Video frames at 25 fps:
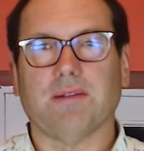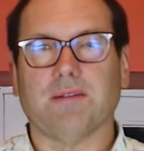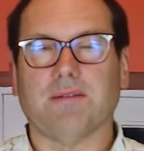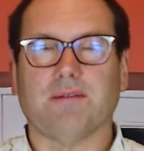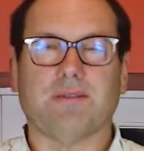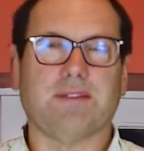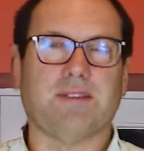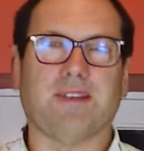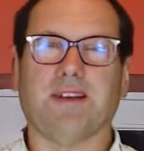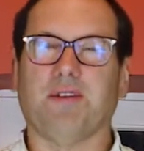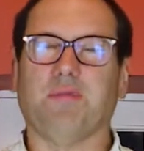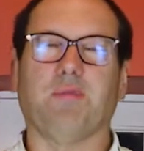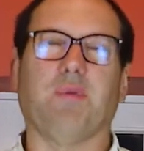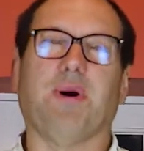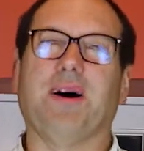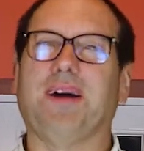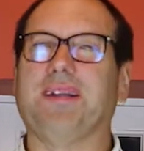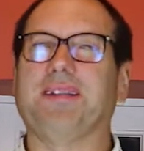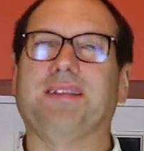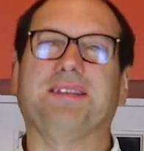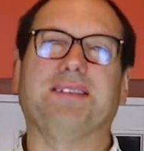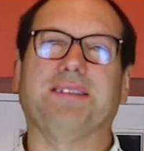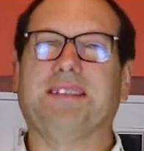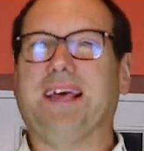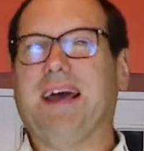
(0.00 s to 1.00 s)
So why
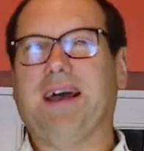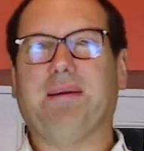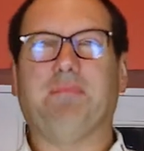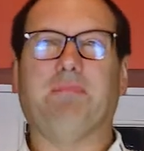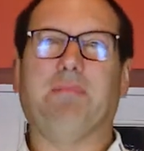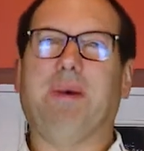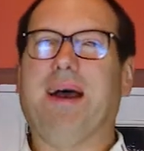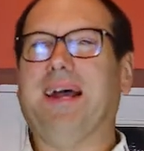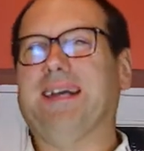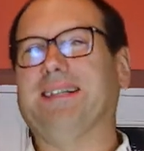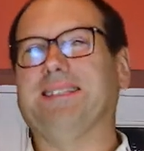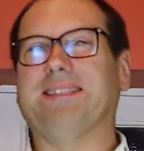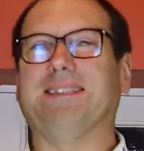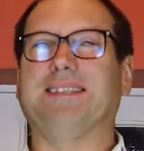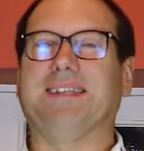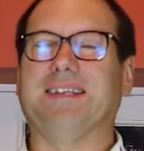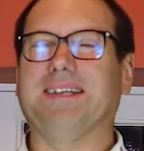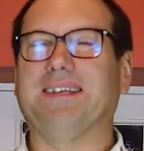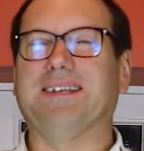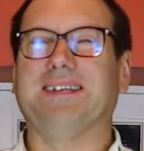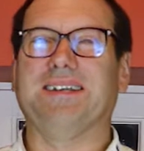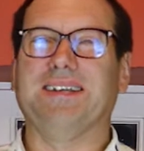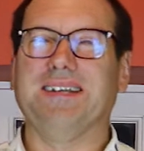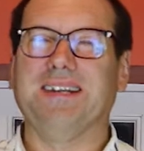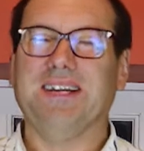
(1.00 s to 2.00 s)
does that
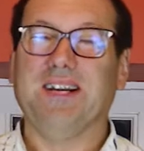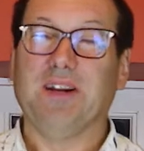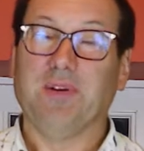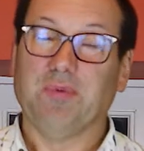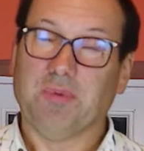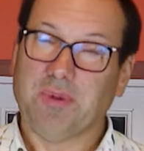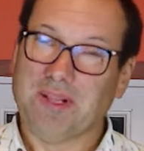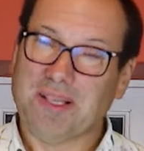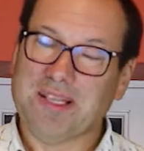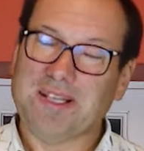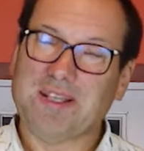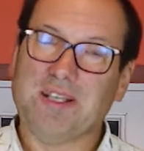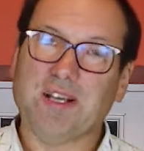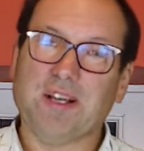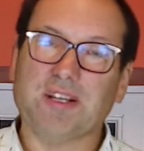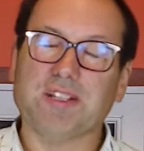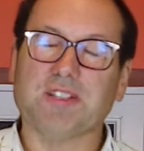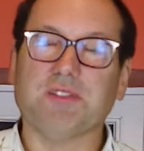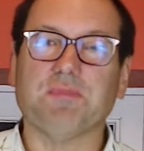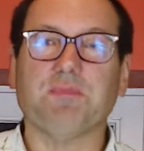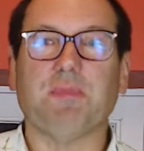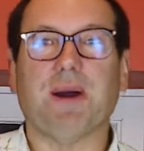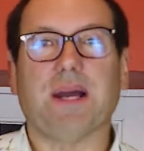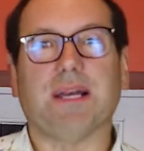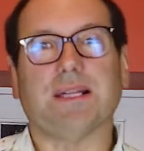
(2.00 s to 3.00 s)
matter? Well, it
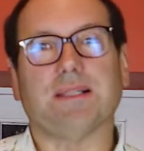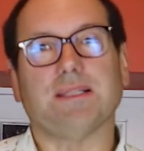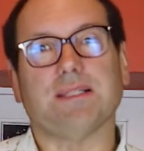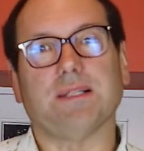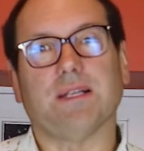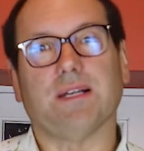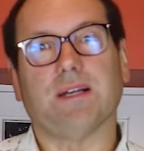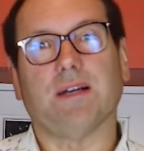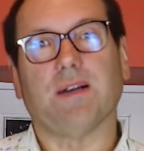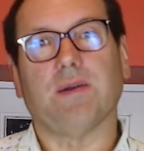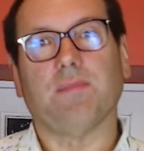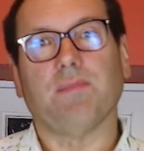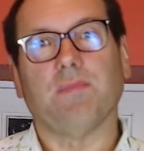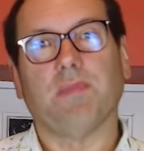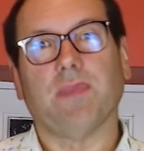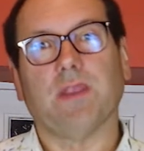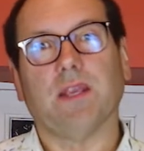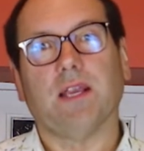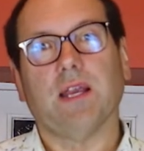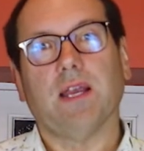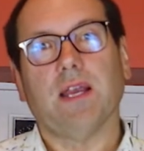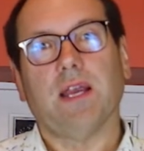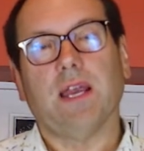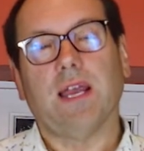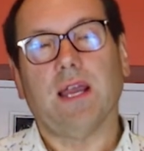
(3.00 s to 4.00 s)
does matter.
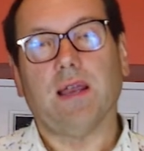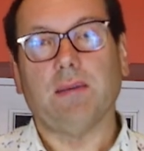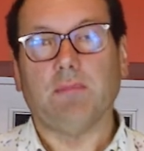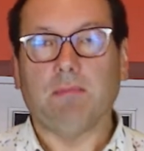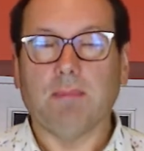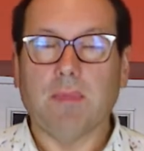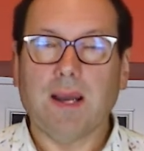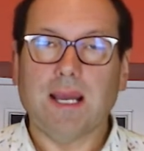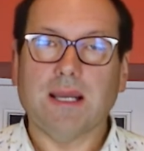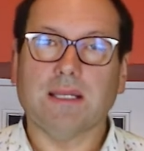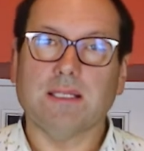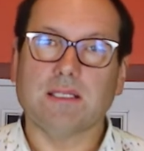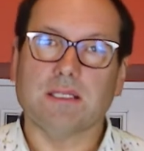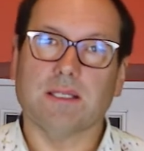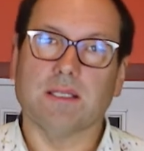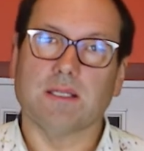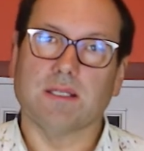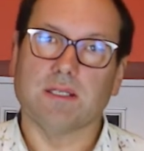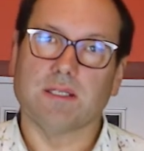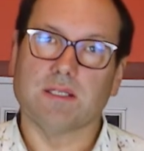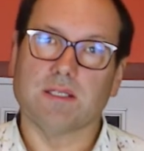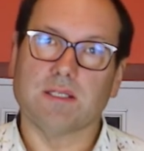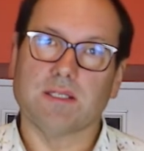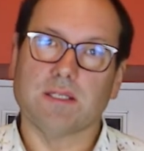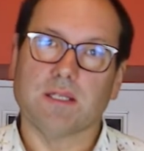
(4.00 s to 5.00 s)
It
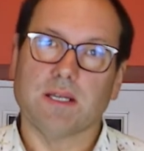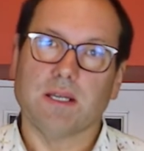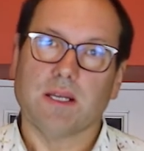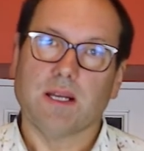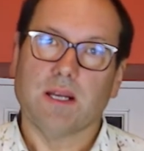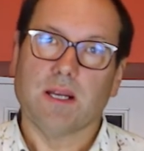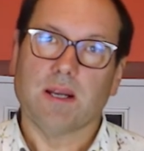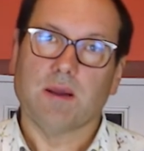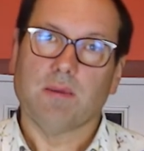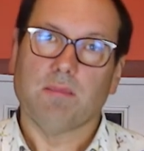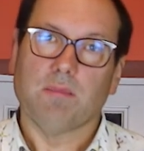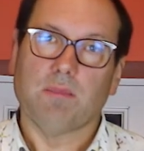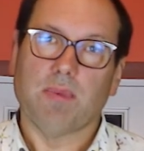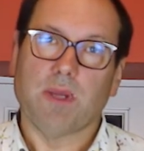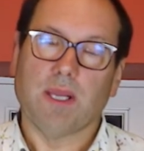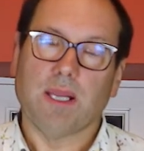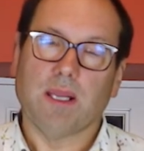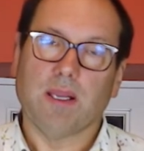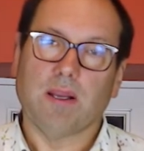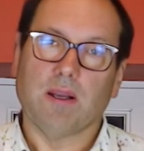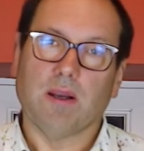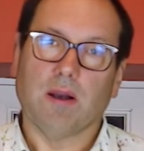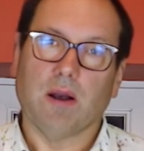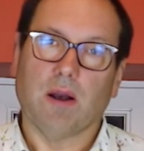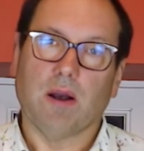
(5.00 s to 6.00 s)
matters
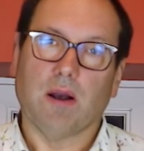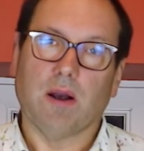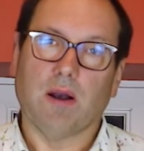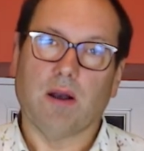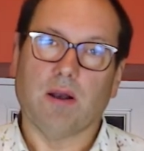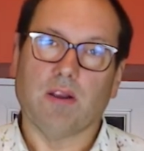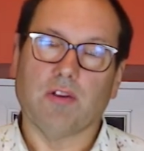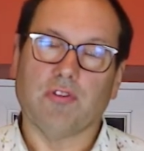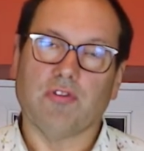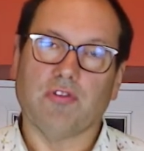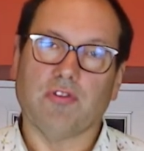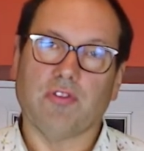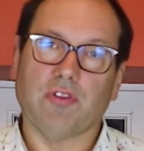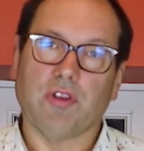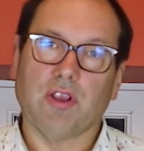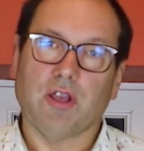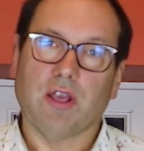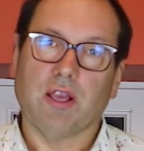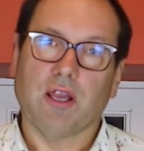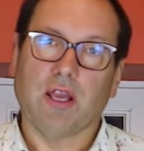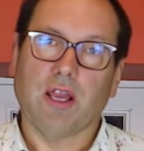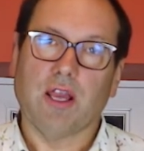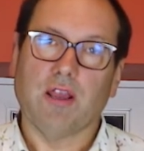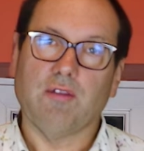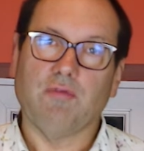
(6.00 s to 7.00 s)
because
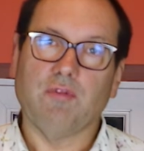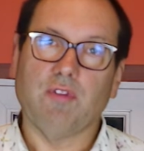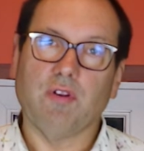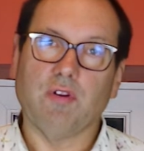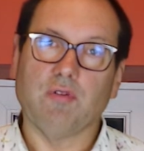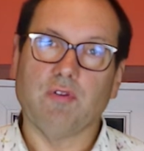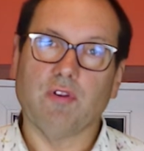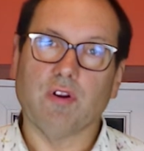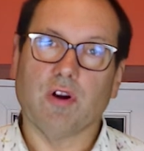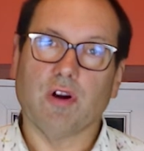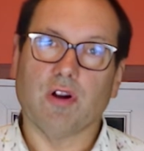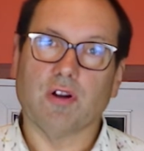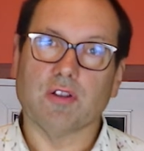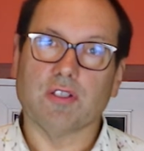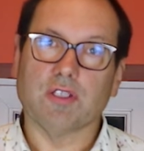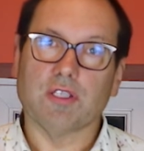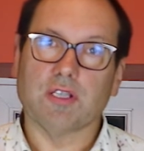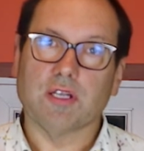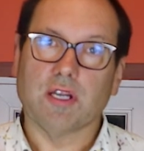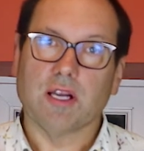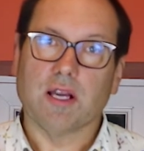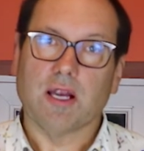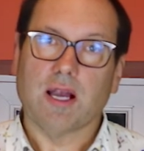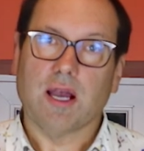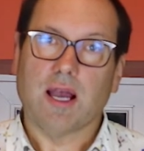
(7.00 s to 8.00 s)
if you've
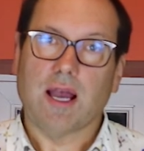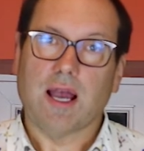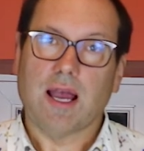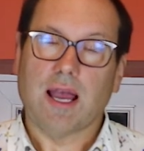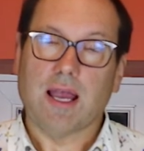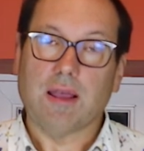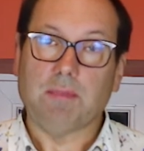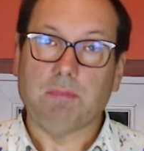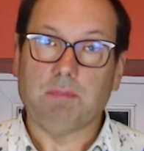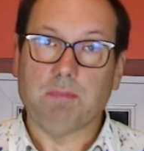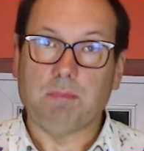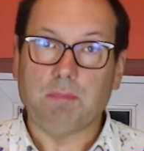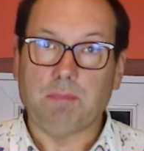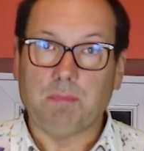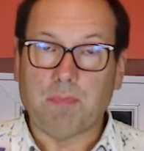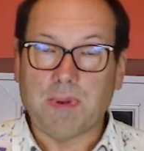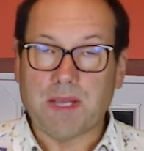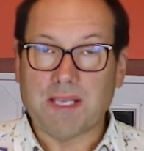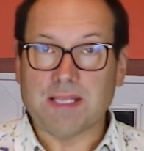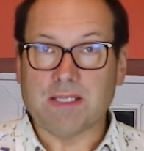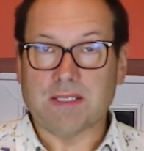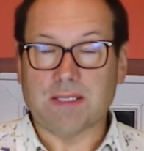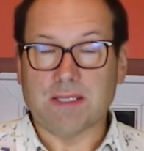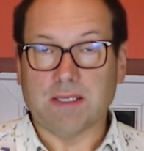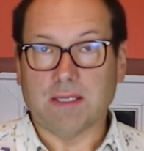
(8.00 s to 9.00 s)
got a
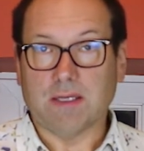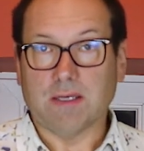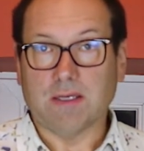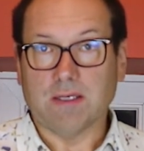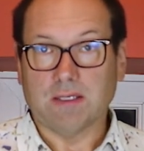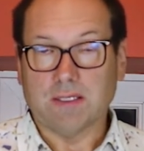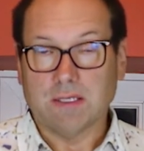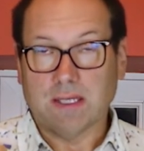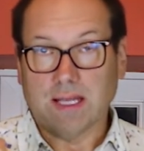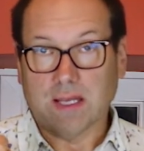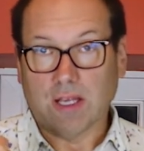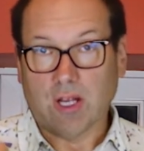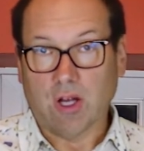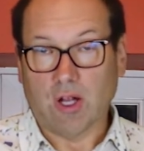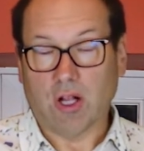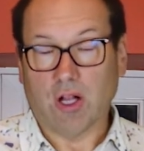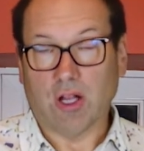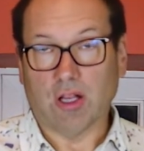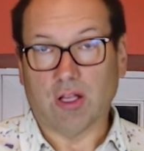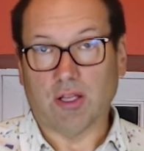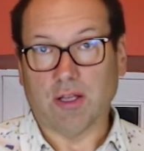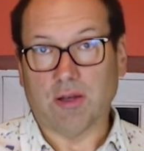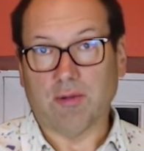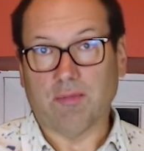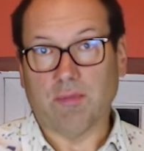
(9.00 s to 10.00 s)
business like a
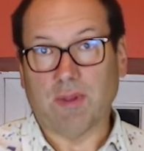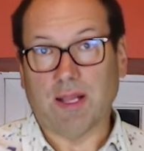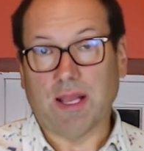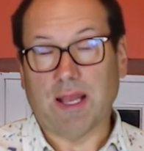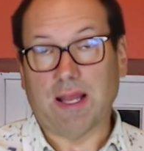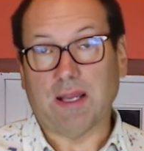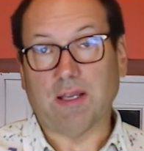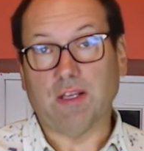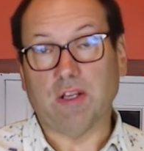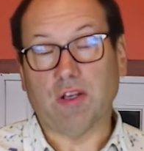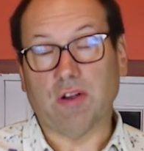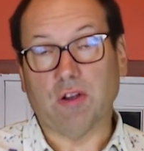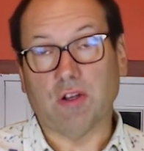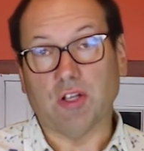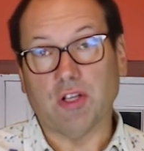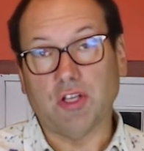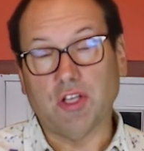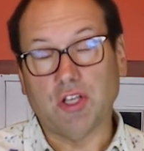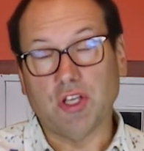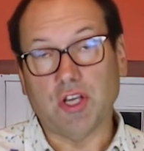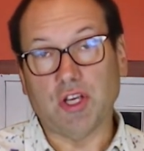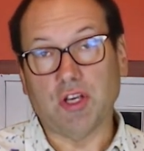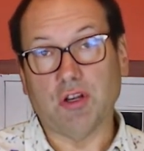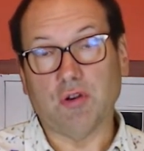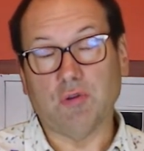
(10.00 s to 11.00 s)
holiday let, you can
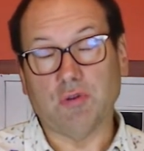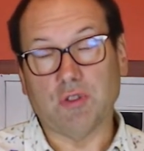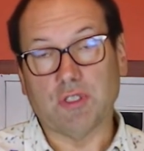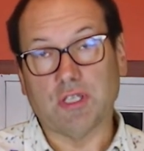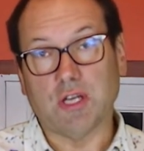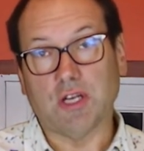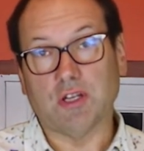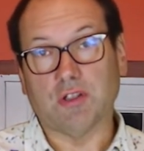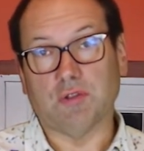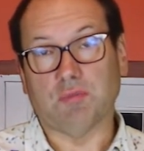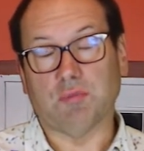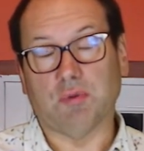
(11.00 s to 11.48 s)
use those